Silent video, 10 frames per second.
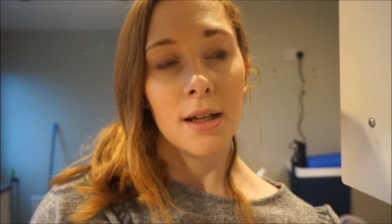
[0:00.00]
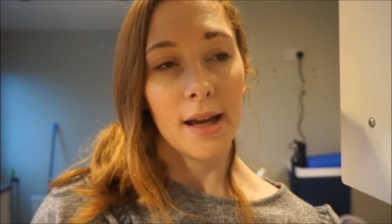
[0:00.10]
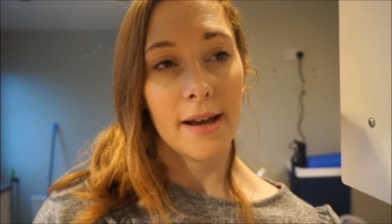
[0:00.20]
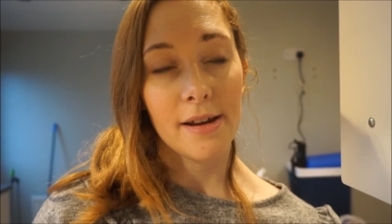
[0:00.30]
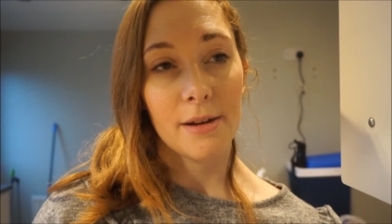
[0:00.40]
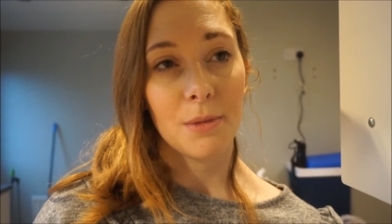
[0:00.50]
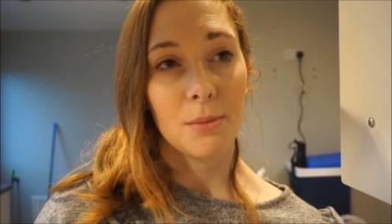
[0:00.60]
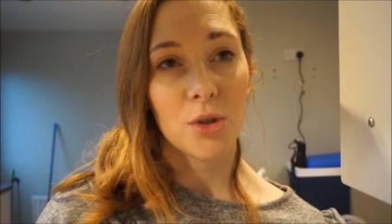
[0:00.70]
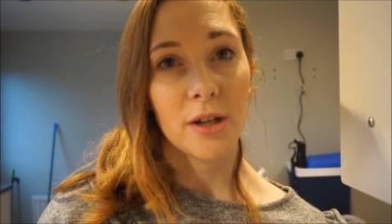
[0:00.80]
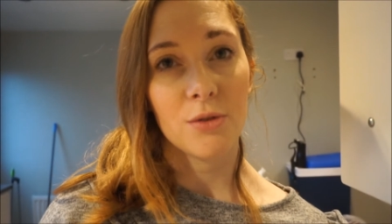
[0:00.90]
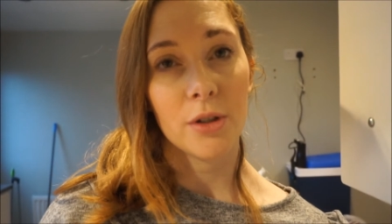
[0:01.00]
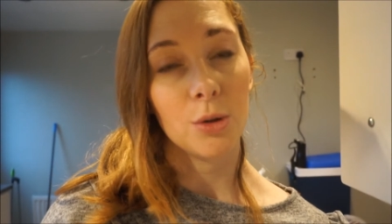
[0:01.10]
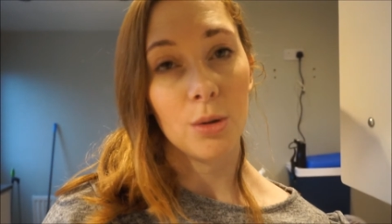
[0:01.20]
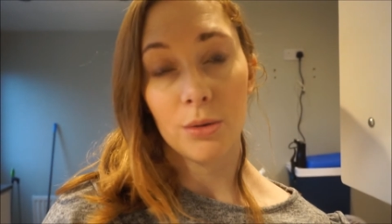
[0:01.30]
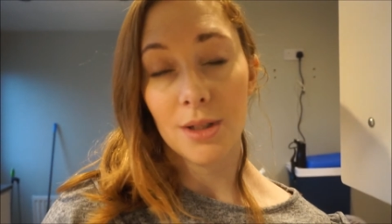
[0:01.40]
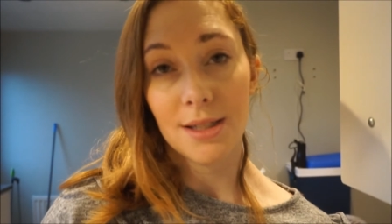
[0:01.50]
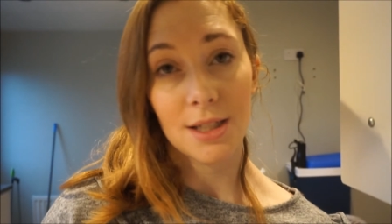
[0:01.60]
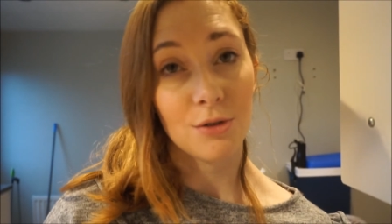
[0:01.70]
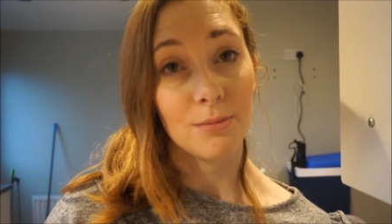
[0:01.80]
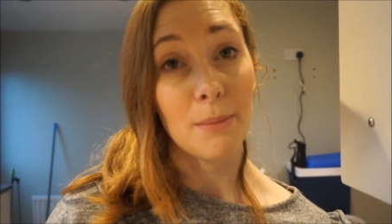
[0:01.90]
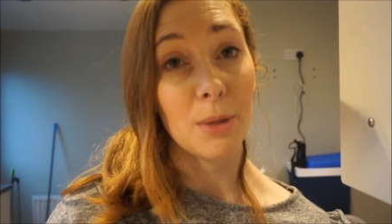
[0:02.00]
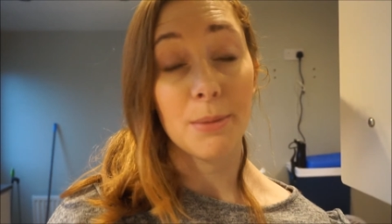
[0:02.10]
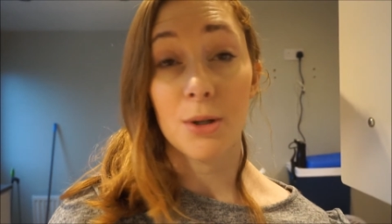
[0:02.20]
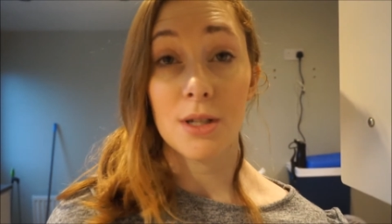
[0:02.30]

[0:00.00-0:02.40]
and I'm trying to recall all these things from memory because